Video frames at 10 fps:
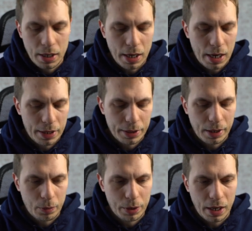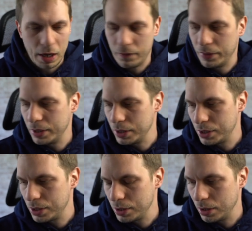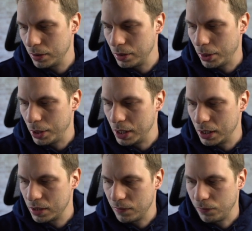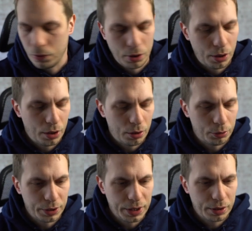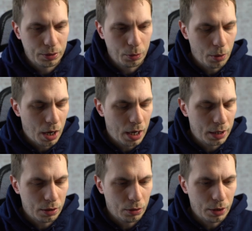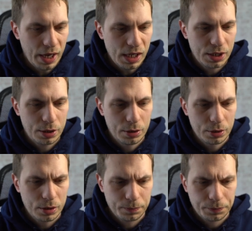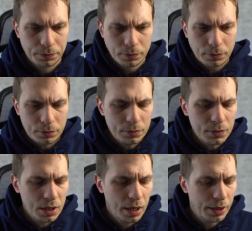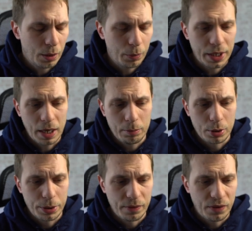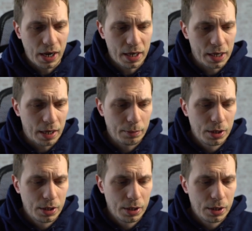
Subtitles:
and then we have these things for read, write or execute, and then we can put the file name.